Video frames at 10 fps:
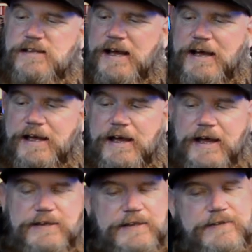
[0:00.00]

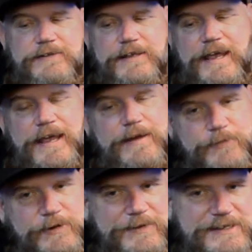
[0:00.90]
I can't
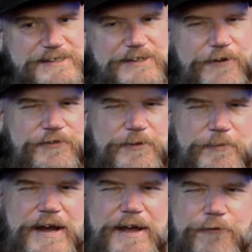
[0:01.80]
bring myself to
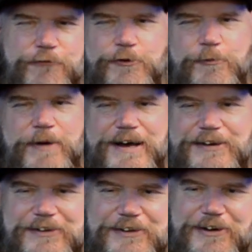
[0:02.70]
buy a full bottle